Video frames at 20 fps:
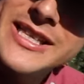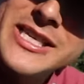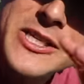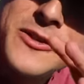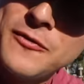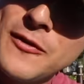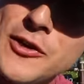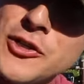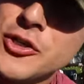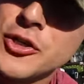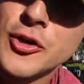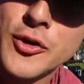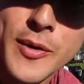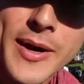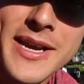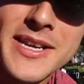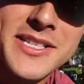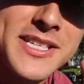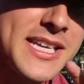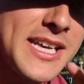These fish are
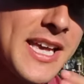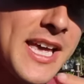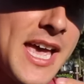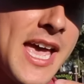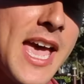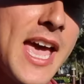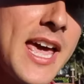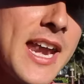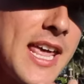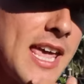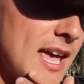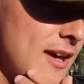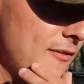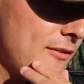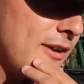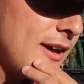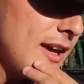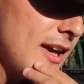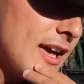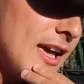crazy, and
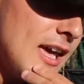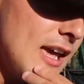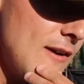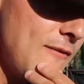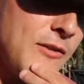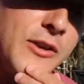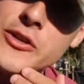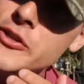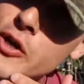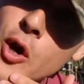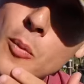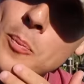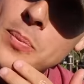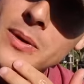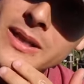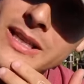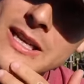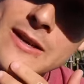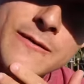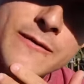if if you don't
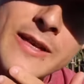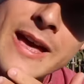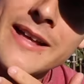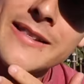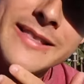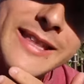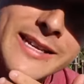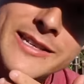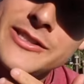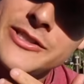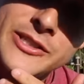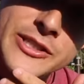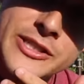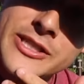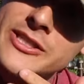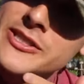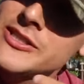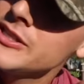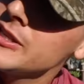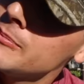believe that, then you,
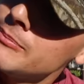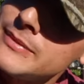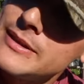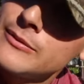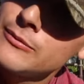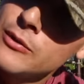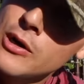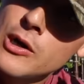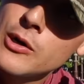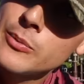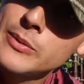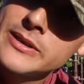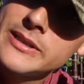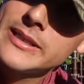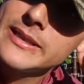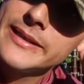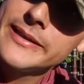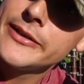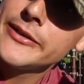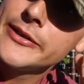there's something wrong with
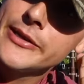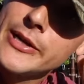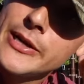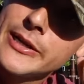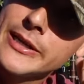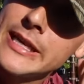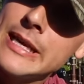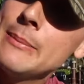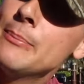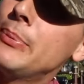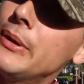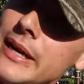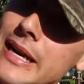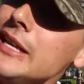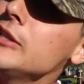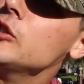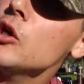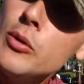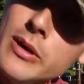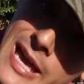your little noggin, but
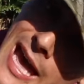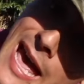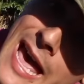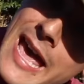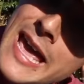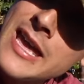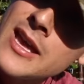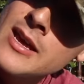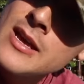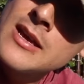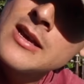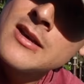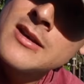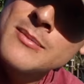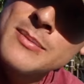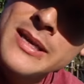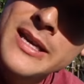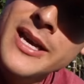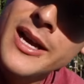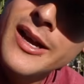it's okay,
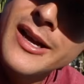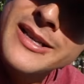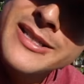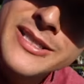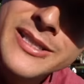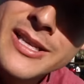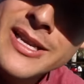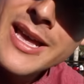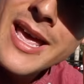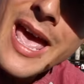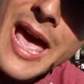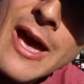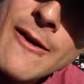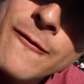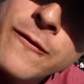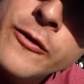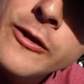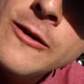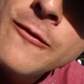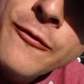because
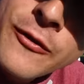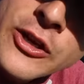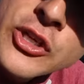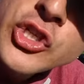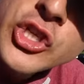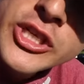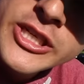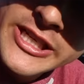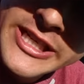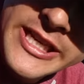every fish in